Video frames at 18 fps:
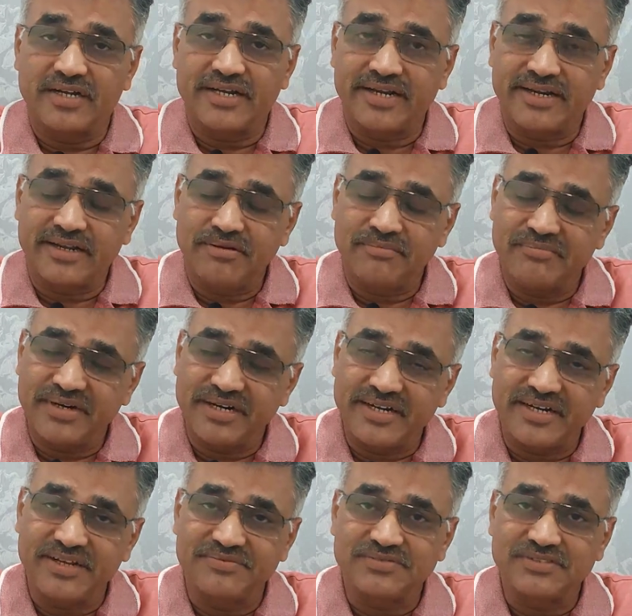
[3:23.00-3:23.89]
get a
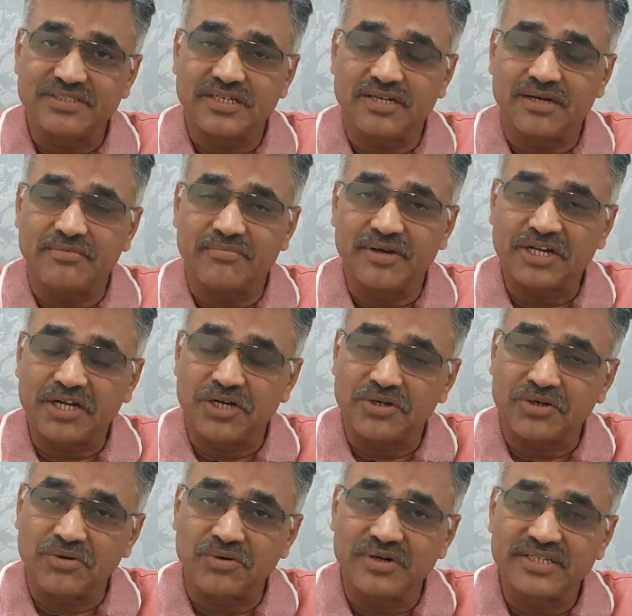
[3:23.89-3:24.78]
better FCR by
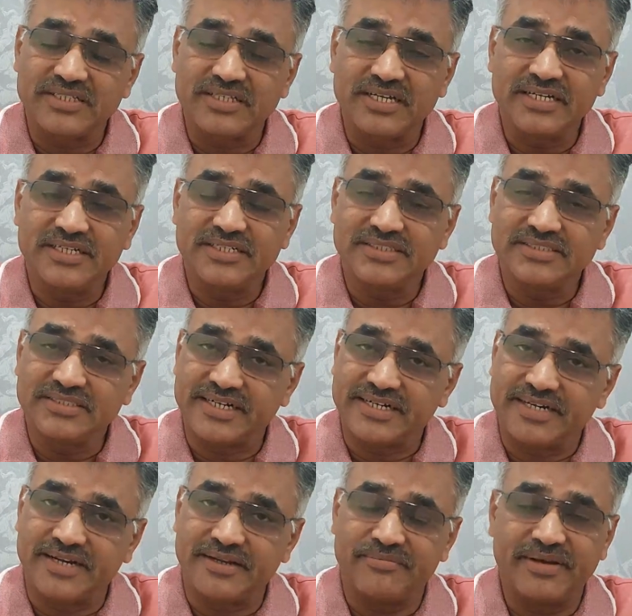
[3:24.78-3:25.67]
controlling the
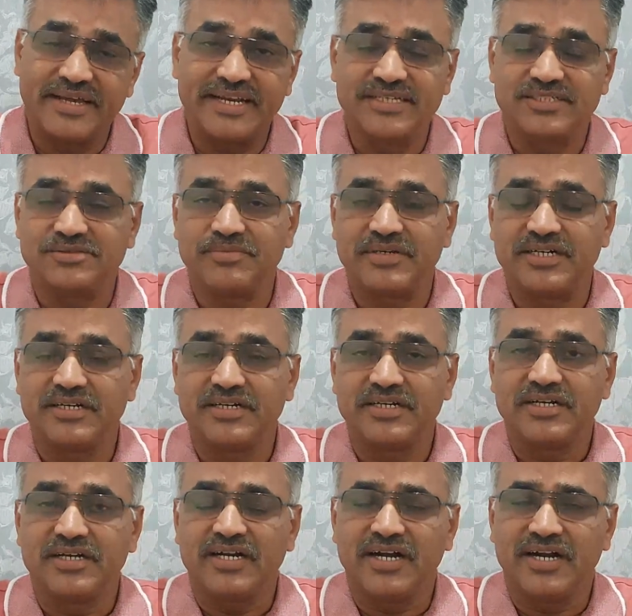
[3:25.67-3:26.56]
check tray management.
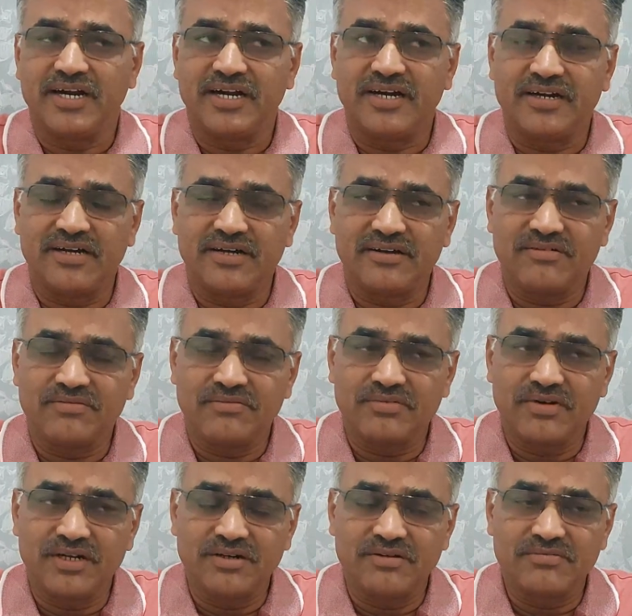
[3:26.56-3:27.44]
And
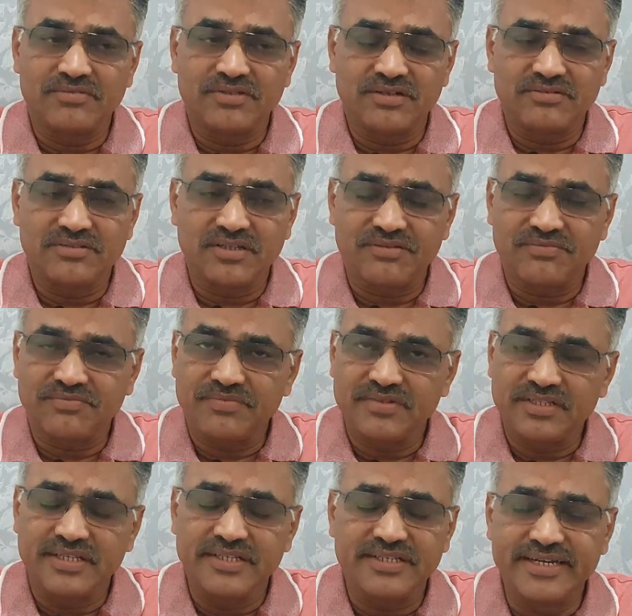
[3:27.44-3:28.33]
when
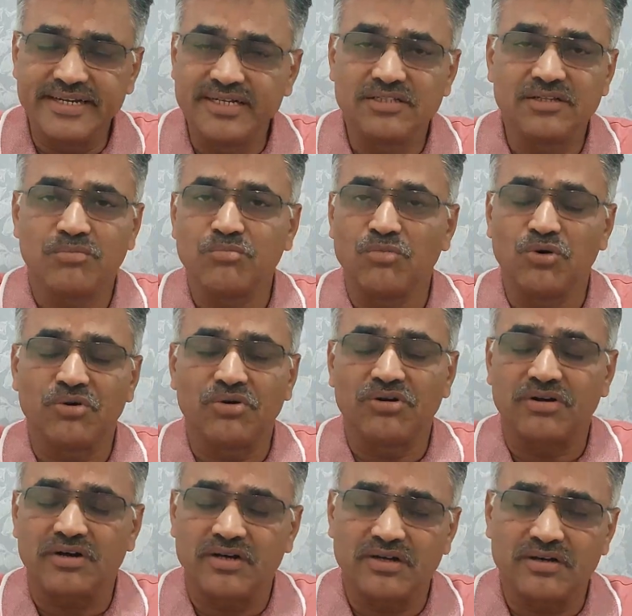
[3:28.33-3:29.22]
they eat the
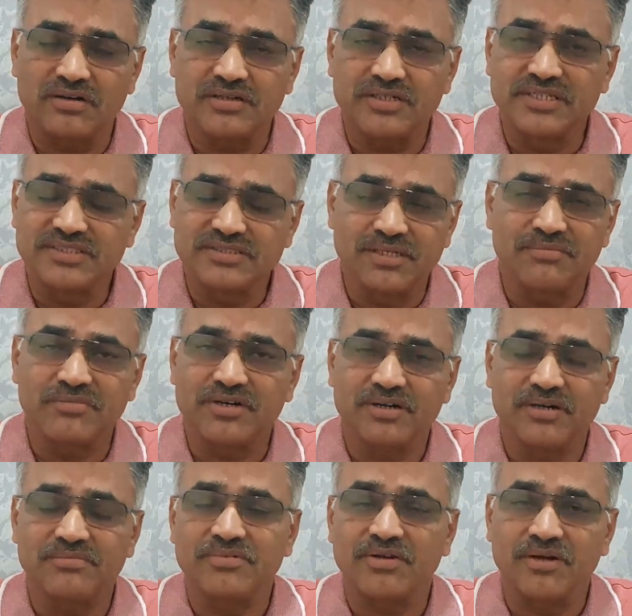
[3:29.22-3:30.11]
more in
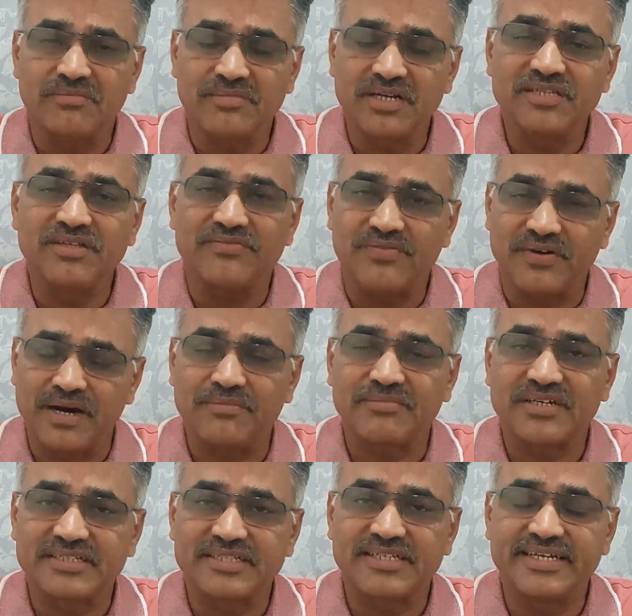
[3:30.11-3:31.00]
summer crop, normally the
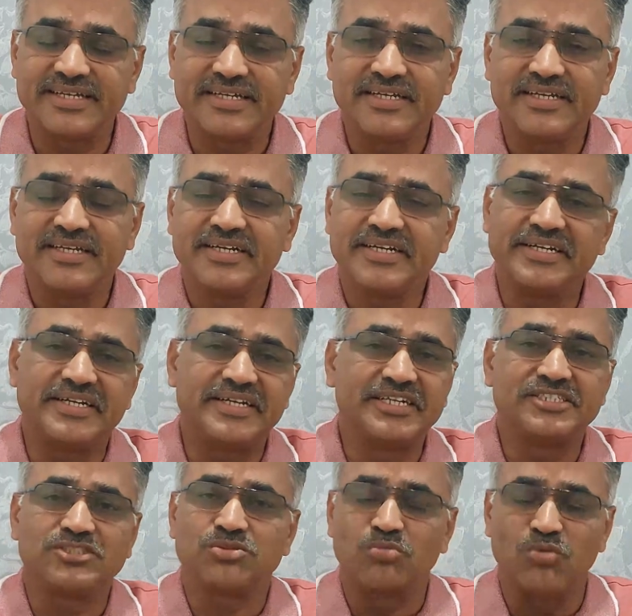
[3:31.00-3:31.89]
farmer think it
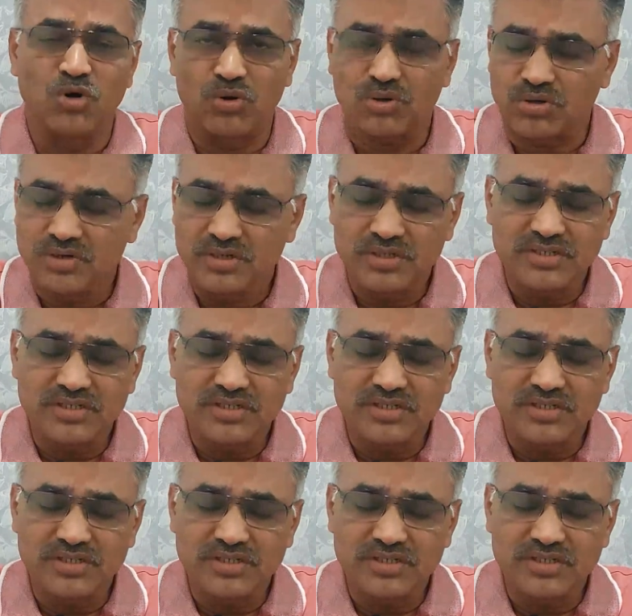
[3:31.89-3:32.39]
eats more,